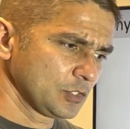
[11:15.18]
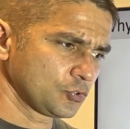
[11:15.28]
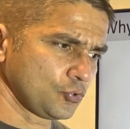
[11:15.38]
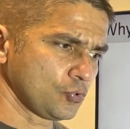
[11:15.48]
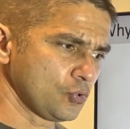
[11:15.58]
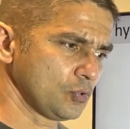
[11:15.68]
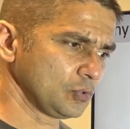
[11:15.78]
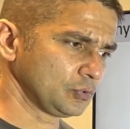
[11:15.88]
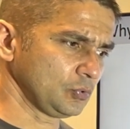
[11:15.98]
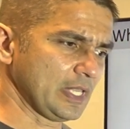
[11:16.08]
to
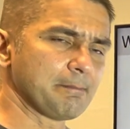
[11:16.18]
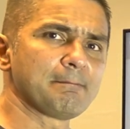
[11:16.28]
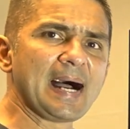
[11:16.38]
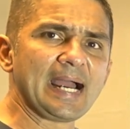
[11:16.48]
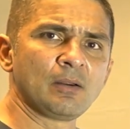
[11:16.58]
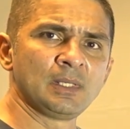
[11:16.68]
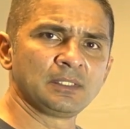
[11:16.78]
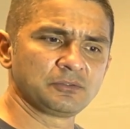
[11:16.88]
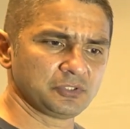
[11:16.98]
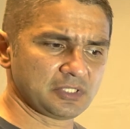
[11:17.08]
the
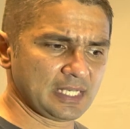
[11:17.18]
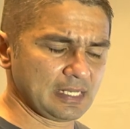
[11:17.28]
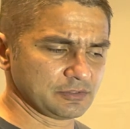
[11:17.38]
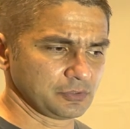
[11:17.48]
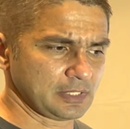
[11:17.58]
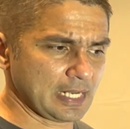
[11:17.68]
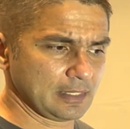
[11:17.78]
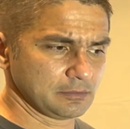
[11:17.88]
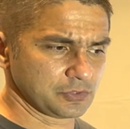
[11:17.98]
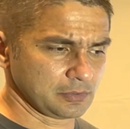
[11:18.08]
environment, just like
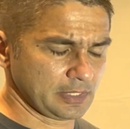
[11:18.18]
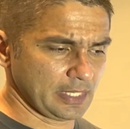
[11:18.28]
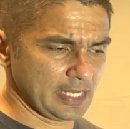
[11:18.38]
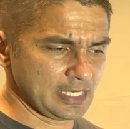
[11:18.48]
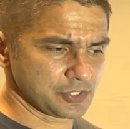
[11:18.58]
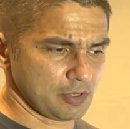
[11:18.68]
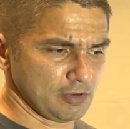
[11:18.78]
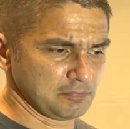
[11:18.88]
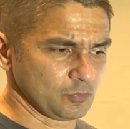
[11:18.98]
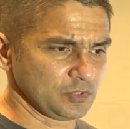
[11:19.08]
some case
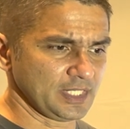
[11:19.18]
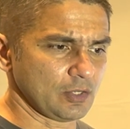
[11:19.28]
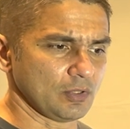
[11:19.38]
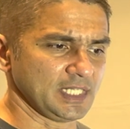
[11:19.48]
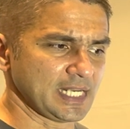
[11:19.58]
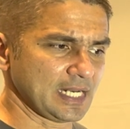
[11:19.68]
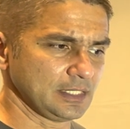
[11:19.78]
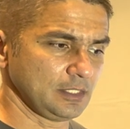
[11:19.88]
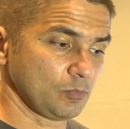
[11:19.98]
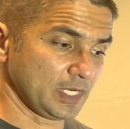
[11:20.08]
of
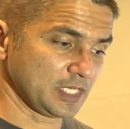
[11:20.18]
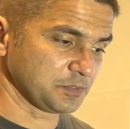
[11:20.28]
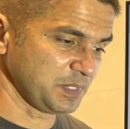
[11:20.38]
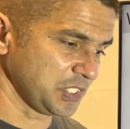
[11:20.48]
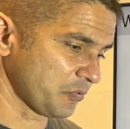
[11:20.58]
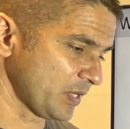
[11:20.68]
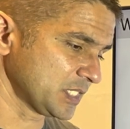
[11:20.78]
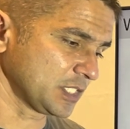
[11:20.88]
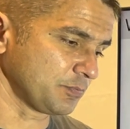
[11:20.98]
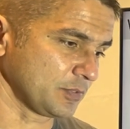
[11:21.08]
multicollinearity, where species
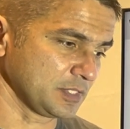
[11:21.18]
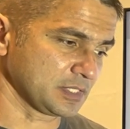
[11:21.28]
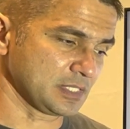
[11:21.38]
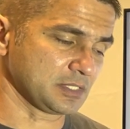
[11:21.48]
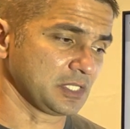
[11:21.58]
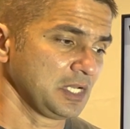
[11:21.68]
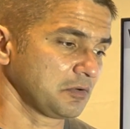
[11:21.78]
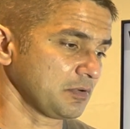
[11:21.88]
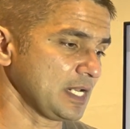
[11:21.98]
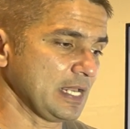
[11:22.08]
richness, for instance,
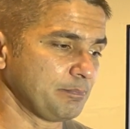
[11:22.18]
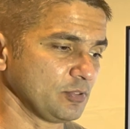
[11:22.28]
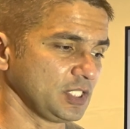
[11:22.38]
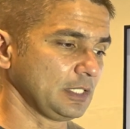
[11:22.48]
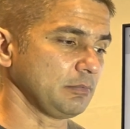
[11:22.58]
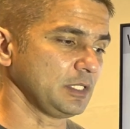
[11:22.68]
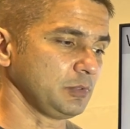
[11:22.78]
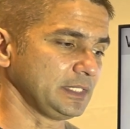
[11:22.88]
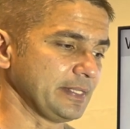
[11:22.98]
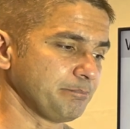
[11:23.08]
relate positively
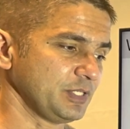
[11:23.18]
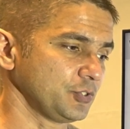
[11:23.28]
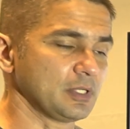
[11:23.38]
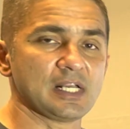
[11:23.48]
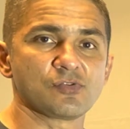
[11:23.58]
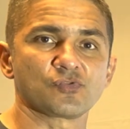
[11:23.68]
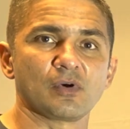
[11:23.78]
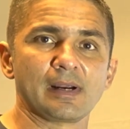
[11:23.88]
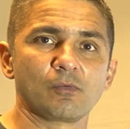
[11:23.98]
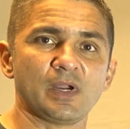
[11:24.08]
with temperature, and so
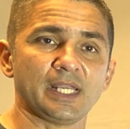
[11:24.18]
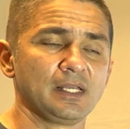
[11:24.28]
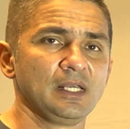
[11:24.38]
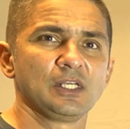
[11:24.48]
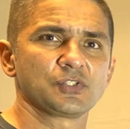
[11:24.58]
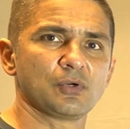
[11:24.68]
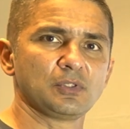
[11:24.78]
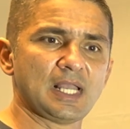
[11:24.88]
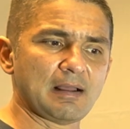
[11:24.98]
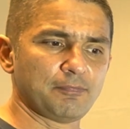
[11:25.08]
are we. So
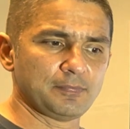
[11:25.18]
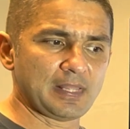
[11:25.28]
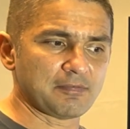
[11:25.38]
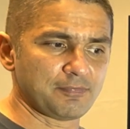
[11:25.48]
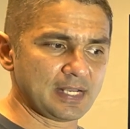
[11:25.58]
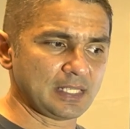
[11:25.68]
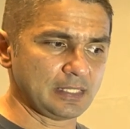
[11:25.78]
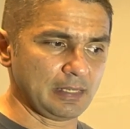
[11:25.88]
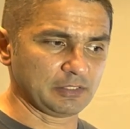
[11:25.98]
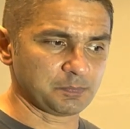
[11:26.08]
that fact that
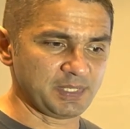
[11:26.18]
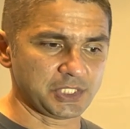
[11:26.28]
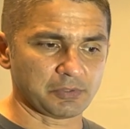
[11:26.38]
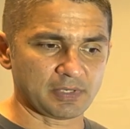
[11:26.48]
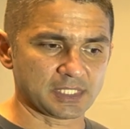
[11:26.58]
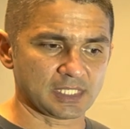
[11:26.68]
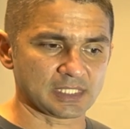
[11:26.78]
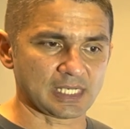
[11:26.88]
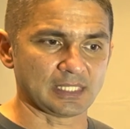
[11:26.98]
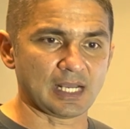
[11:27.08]
the species
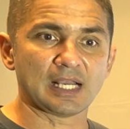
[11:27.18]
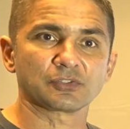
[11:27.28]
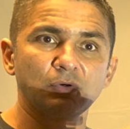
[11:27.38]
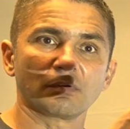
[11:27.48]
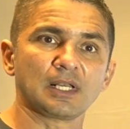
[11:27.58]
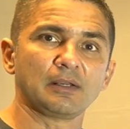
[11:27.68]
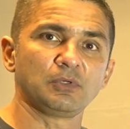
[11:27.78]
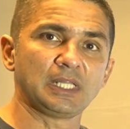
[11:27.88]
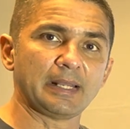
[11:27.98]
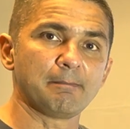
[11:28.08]
richness and us correlate
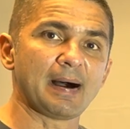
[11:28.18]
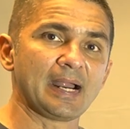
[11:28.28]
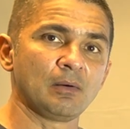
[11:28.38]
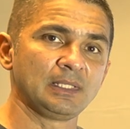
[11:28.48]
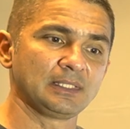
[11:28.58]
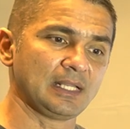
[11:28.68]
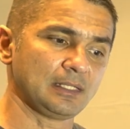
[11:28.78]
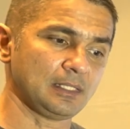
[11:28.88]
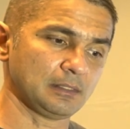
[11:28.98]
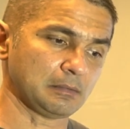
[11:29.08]
with the environment
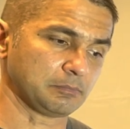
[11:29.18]
then